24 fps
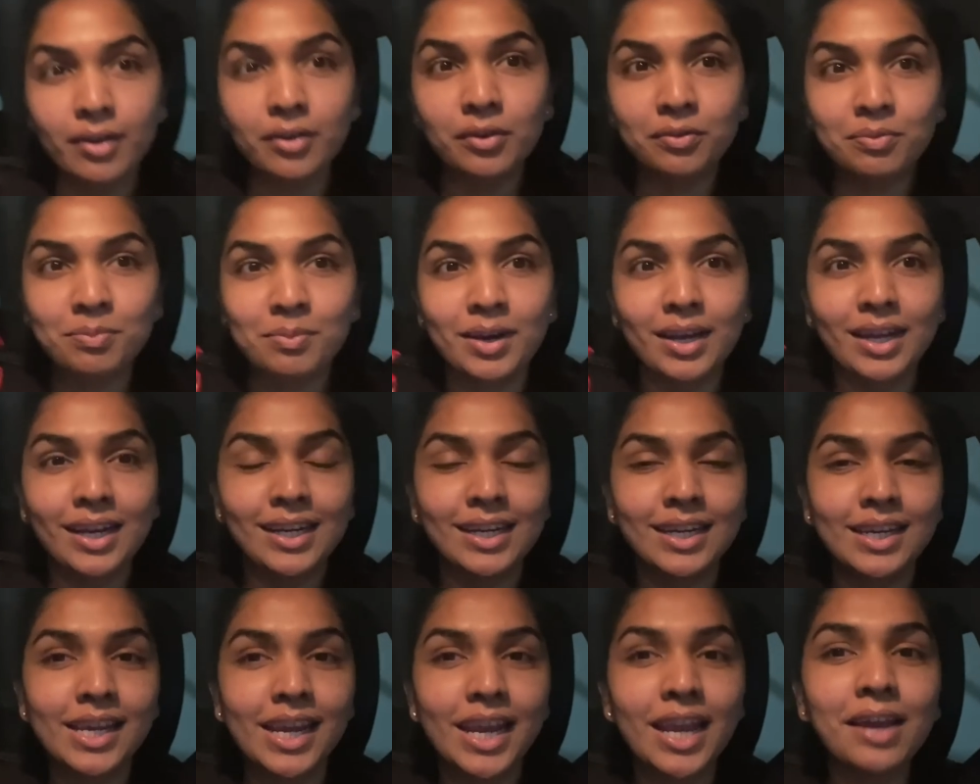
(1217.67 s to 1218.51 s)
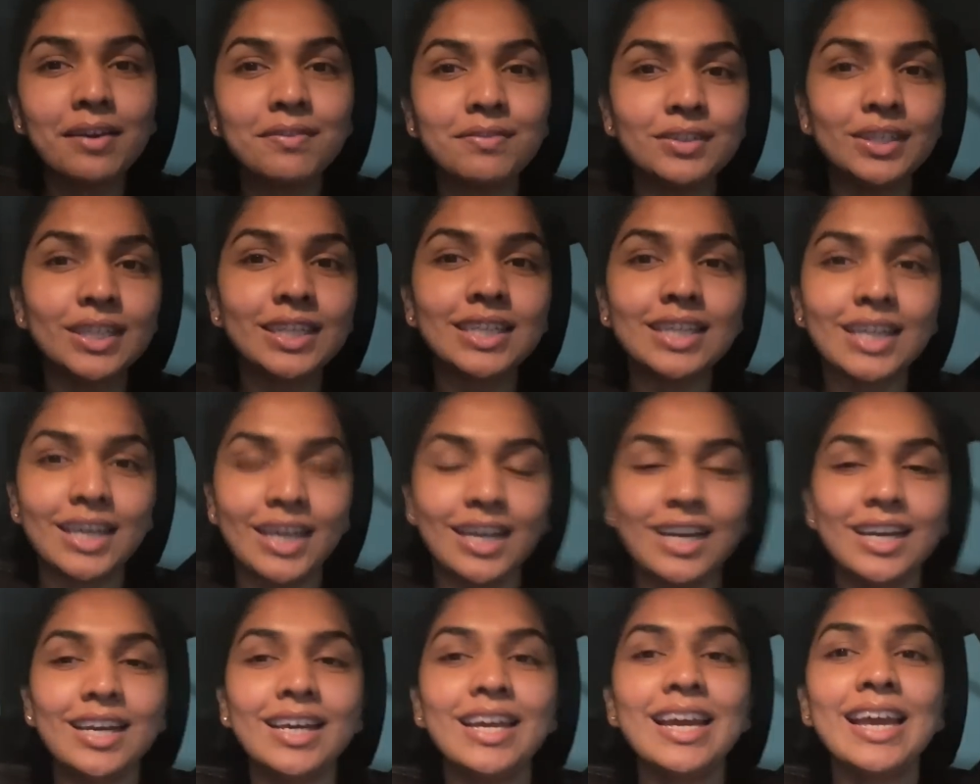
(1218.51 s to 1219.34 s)
of my day every
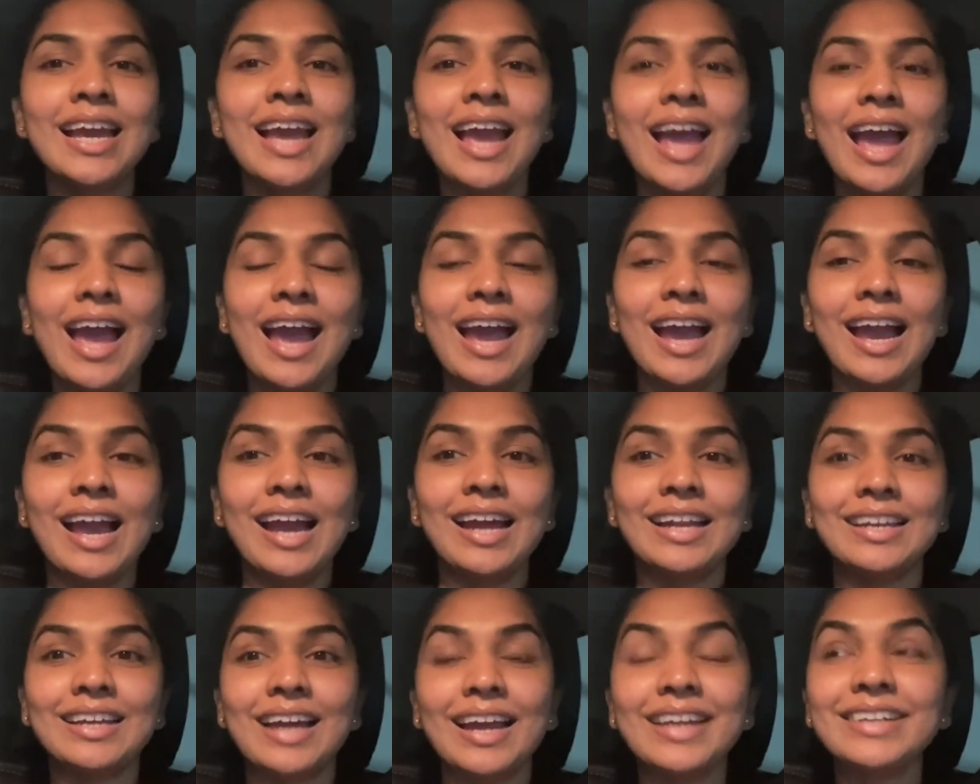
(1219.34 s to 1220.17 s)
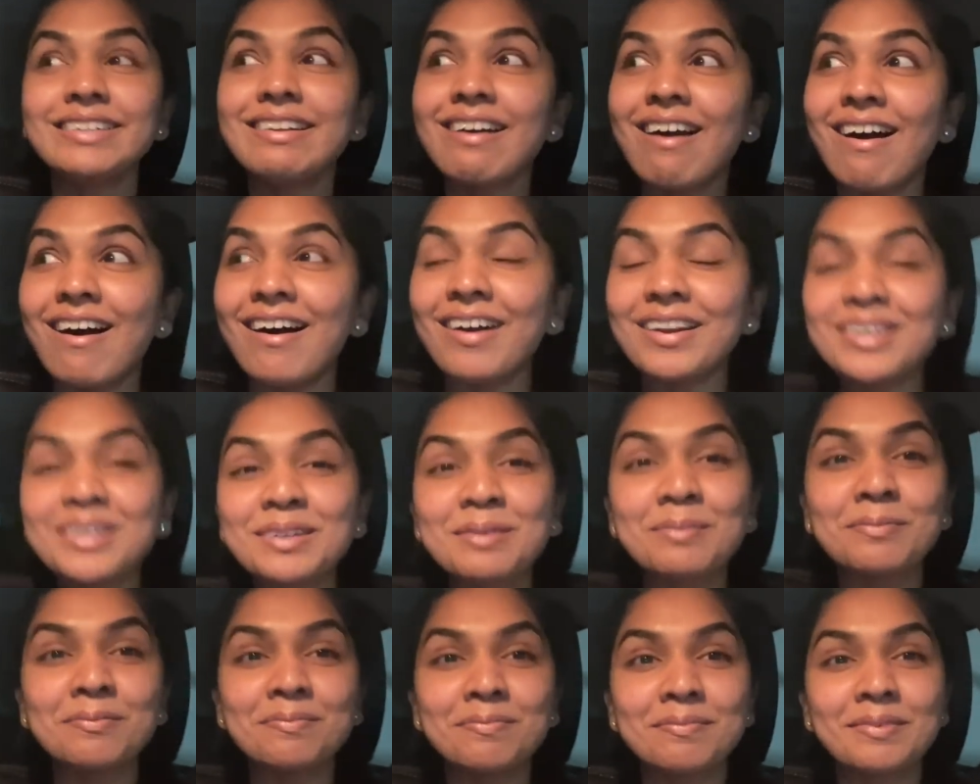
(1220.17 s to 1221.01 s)
day, and I can't,
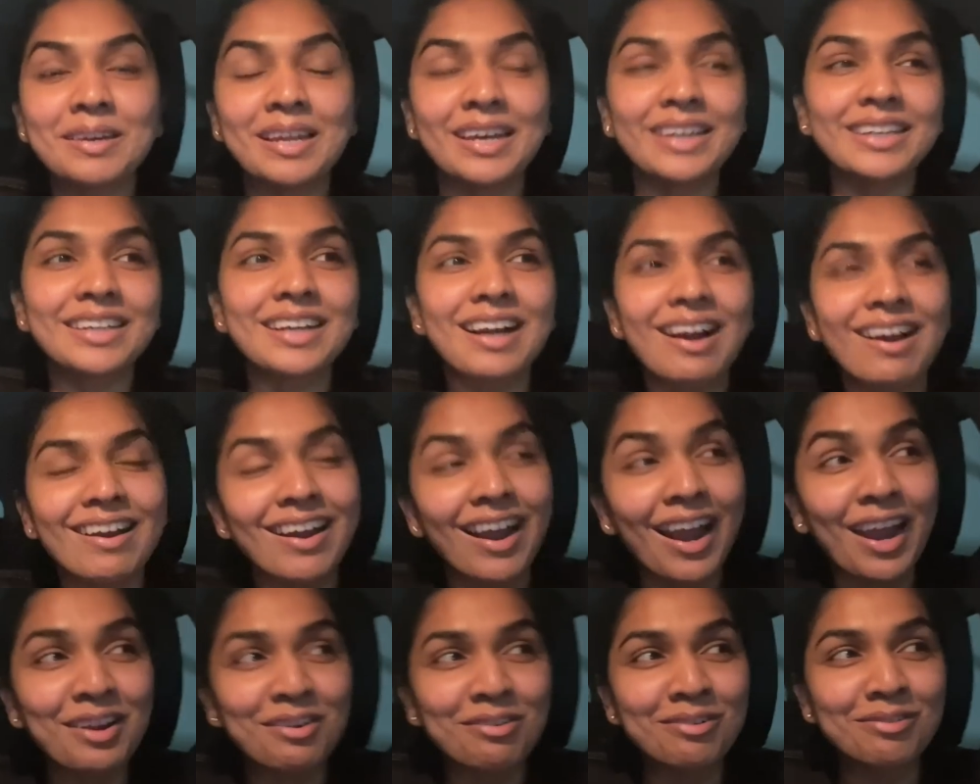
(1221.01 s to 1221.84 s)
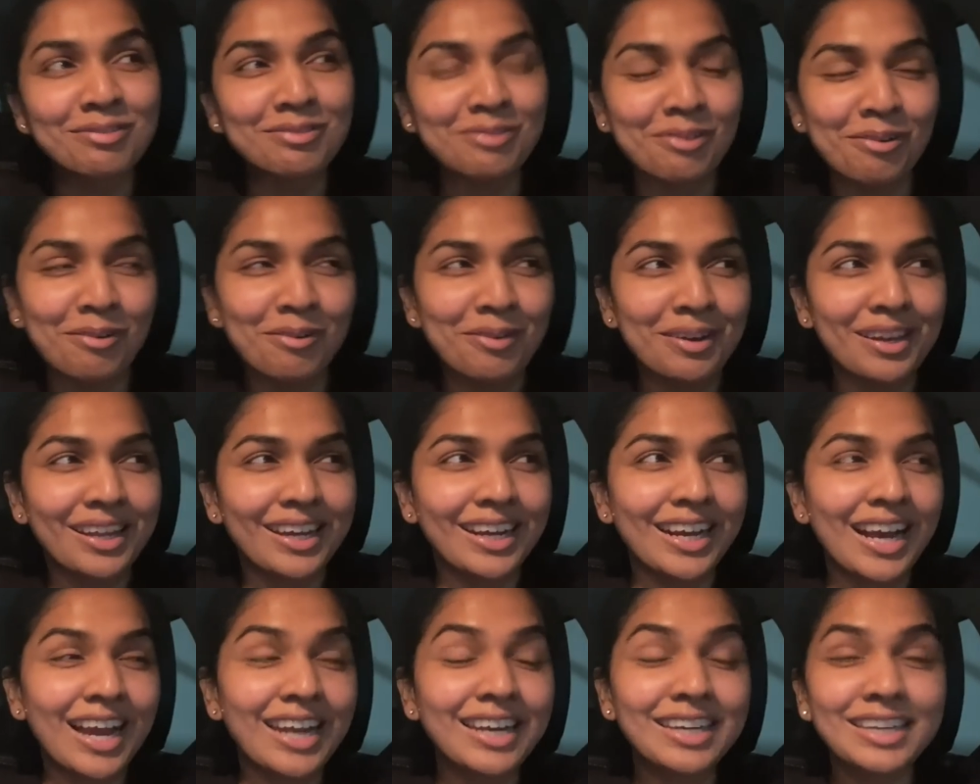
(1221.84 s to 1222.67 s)
like, I don't know, like,
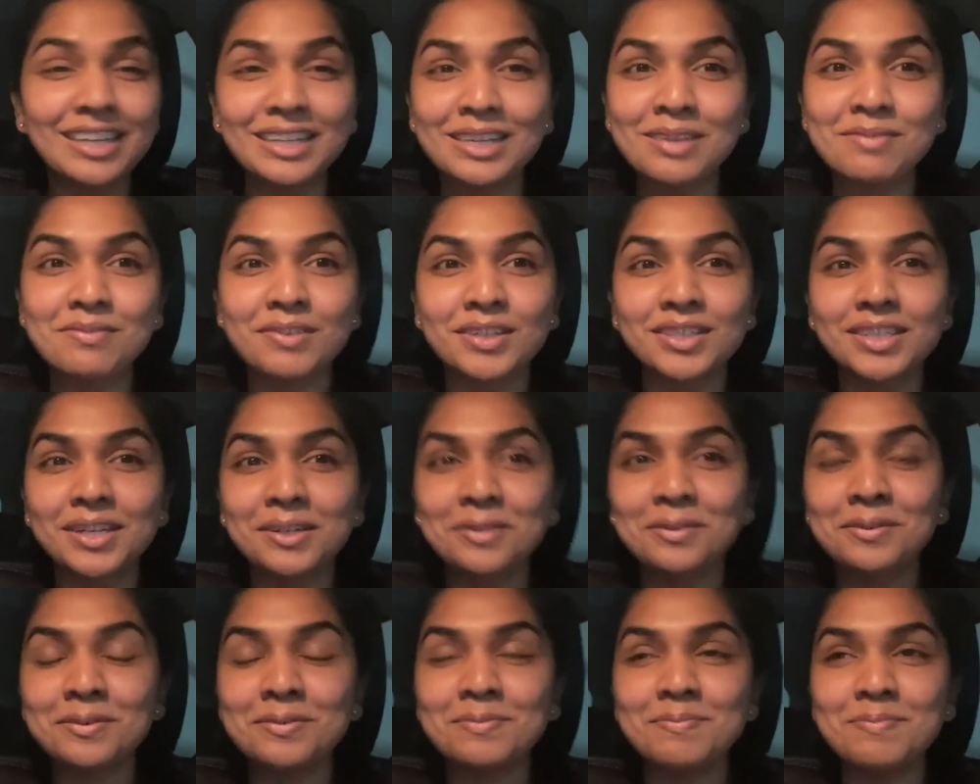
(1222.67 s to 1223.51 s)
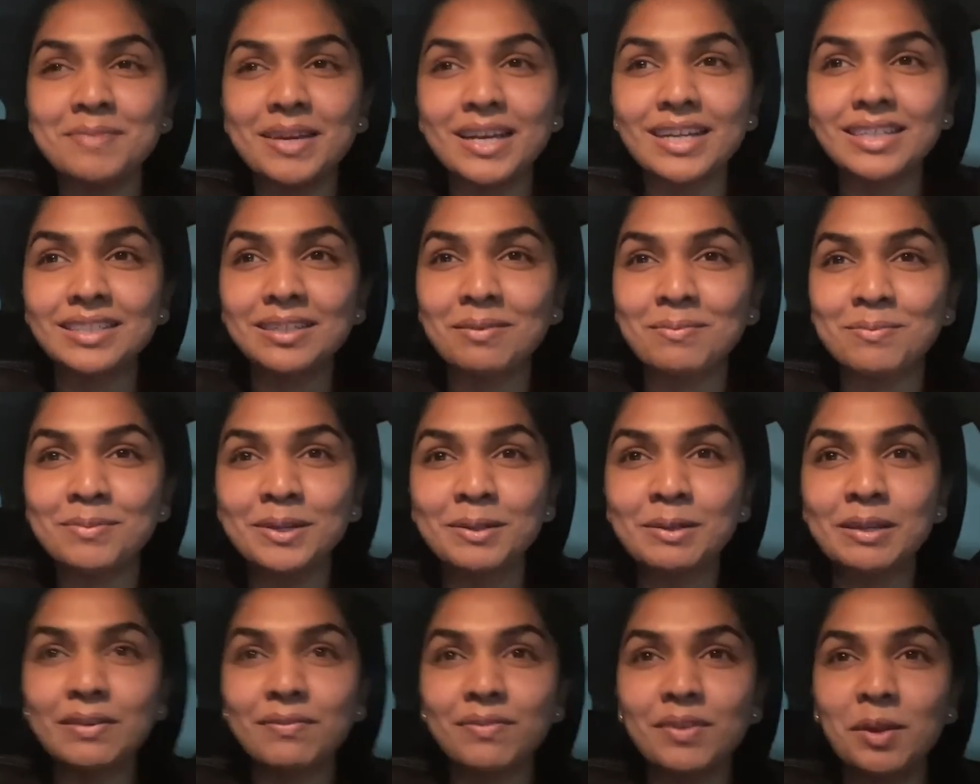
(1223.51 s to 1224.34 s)
I really wish I could make somebody
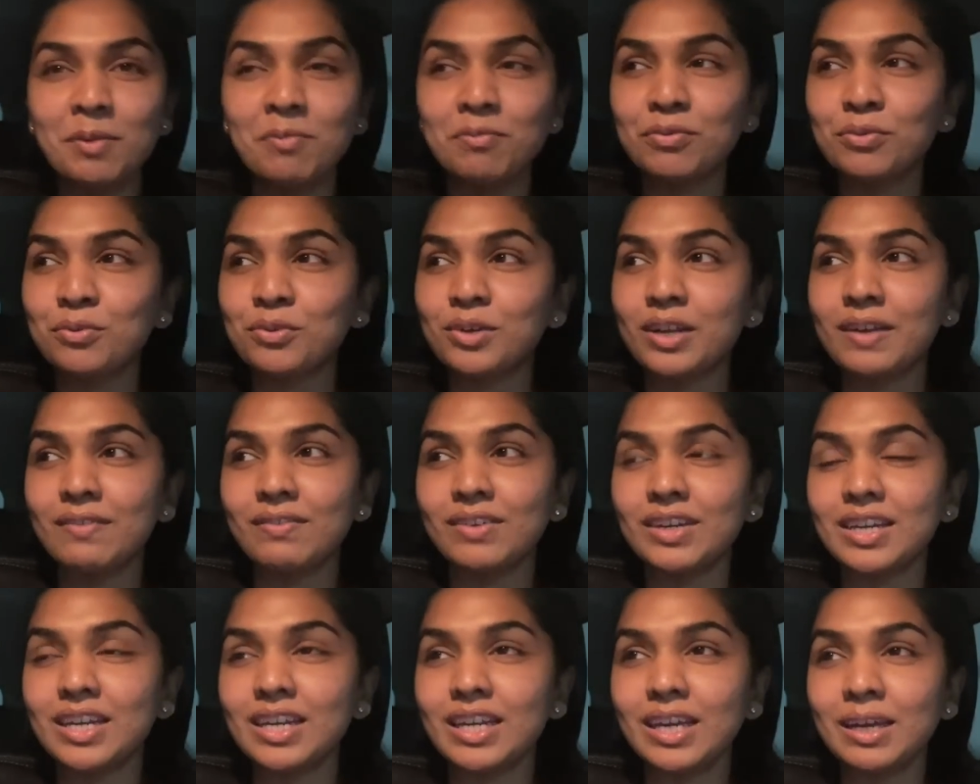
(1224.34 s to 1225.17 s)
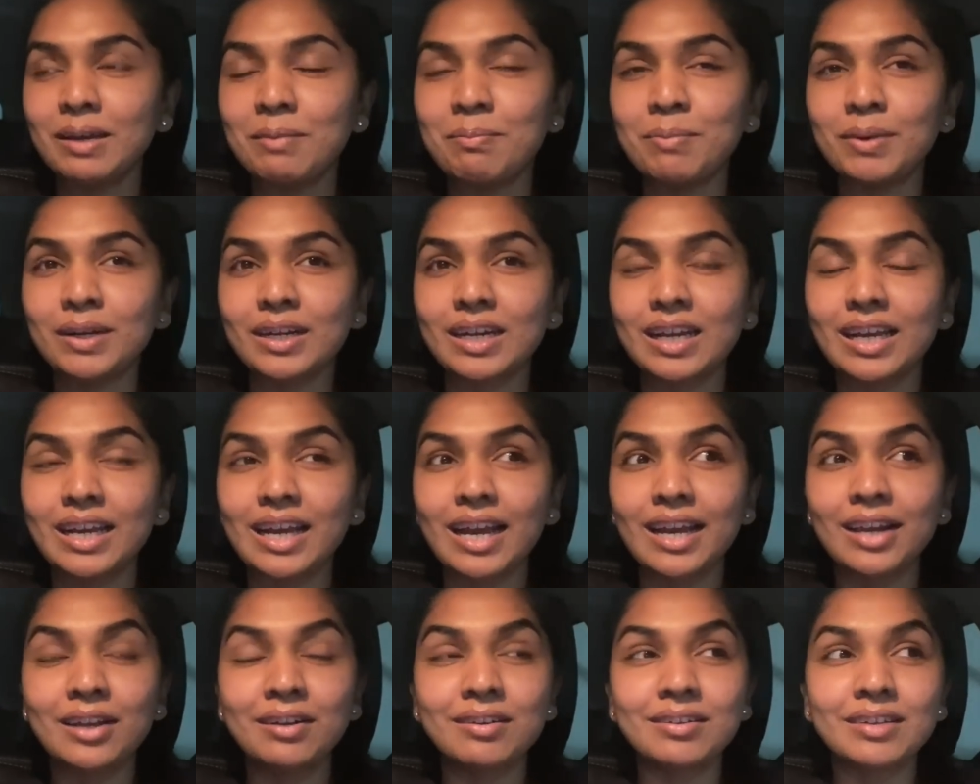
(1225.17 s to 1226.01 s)
give them food every day, but like, I